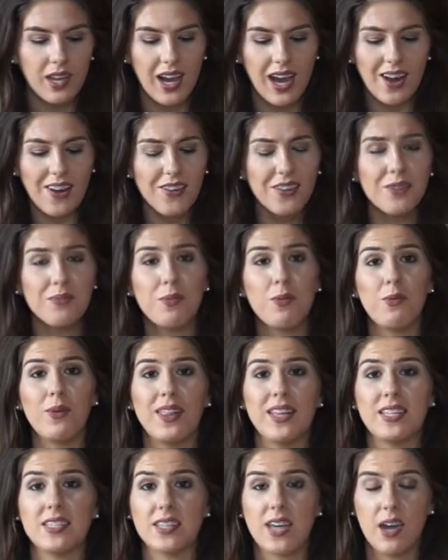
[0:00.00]
I don't remember
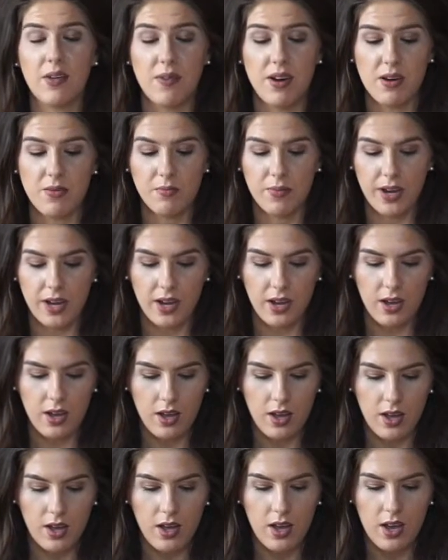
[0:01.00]
when this came out, but
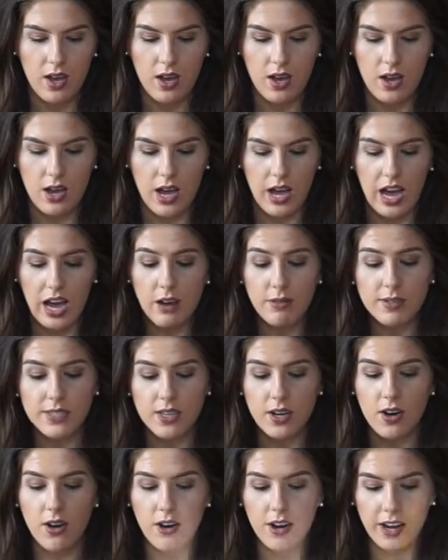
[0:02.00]
I
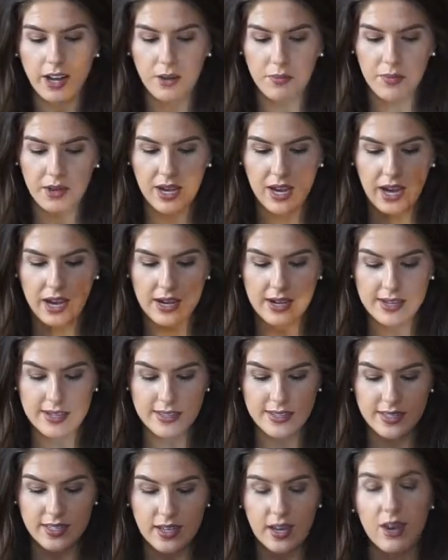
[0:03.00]
was on it
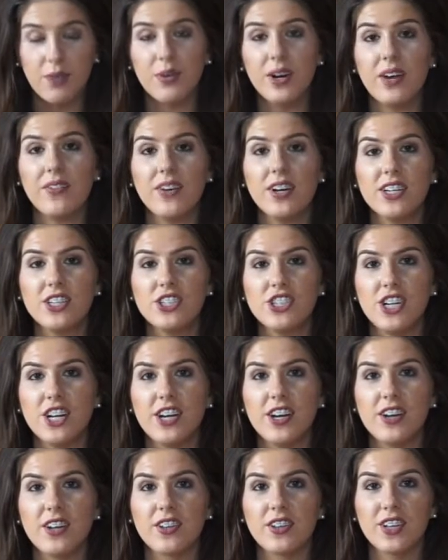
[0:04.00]
because whenever I
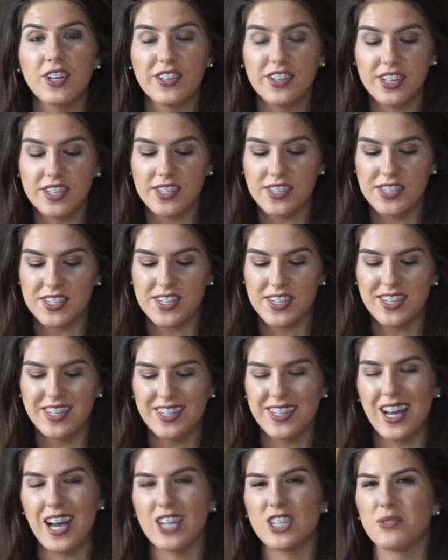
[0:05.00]
should
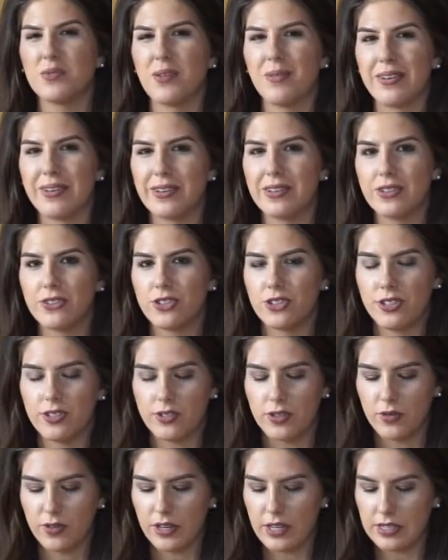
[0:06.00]
probably
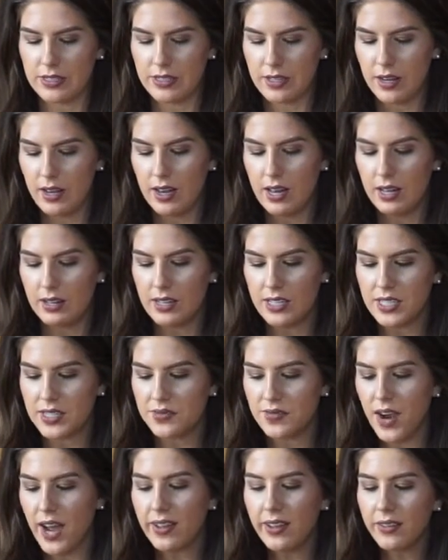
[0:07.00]
introduce it first. This is
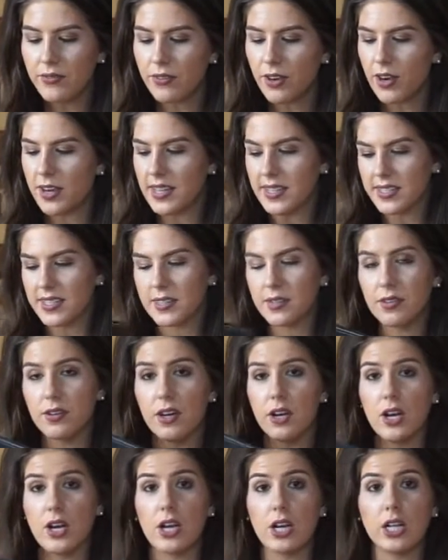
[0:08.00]
Violet Voss,
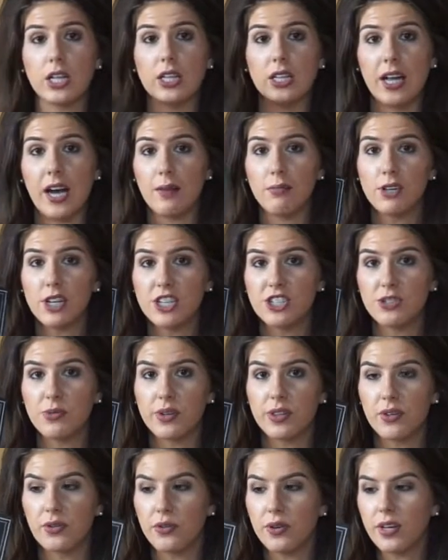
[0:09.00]
collaboration
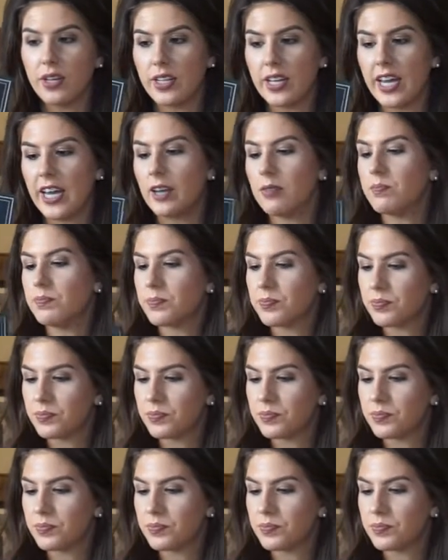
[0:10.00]
with Laura Lee.